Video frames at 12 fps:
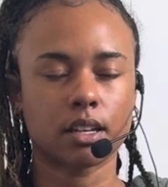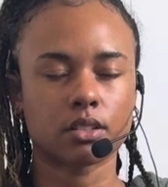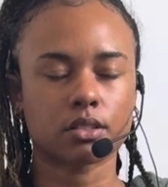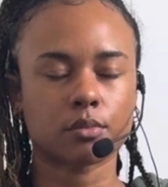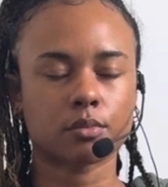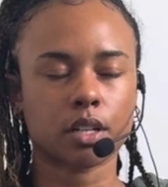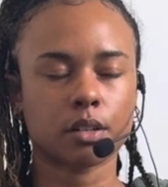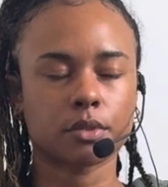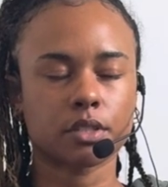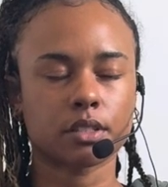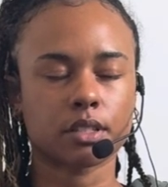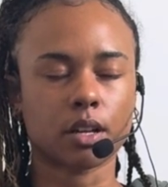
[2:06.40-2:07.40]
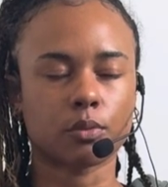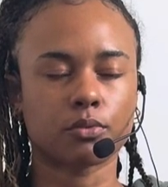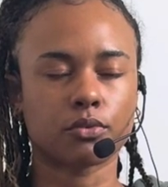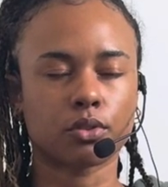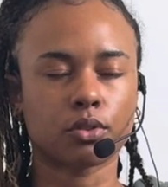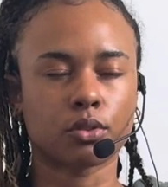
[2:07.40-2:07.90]
sometimes it's
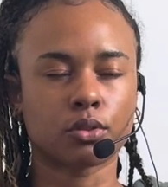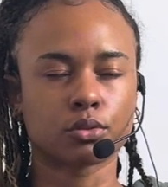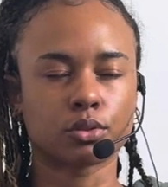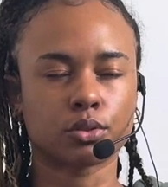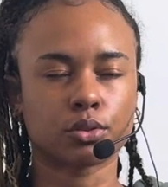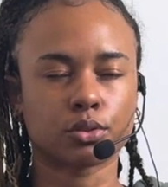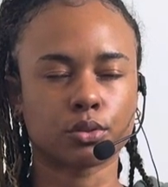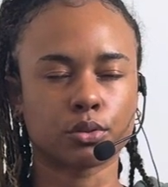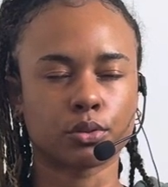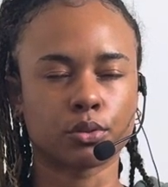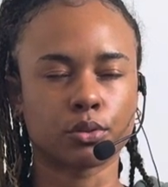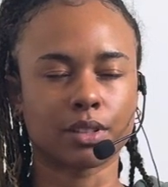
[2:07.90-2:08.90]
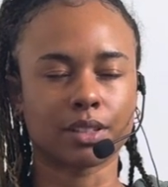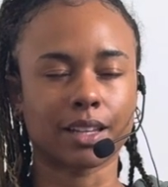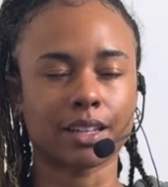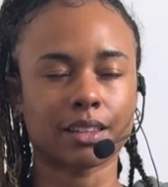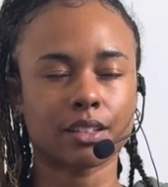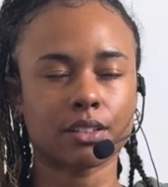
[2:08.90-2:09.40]
helpful to
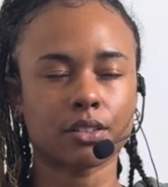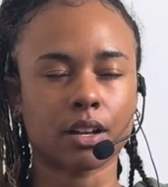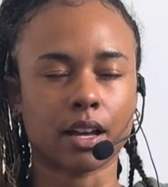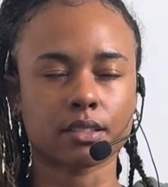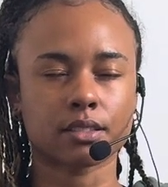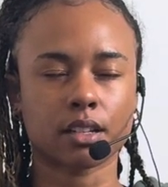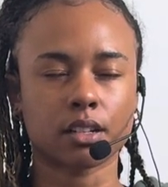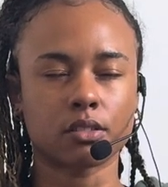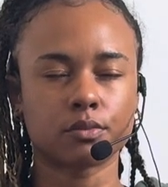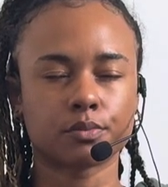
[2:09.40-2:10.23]
lengthen your exhale.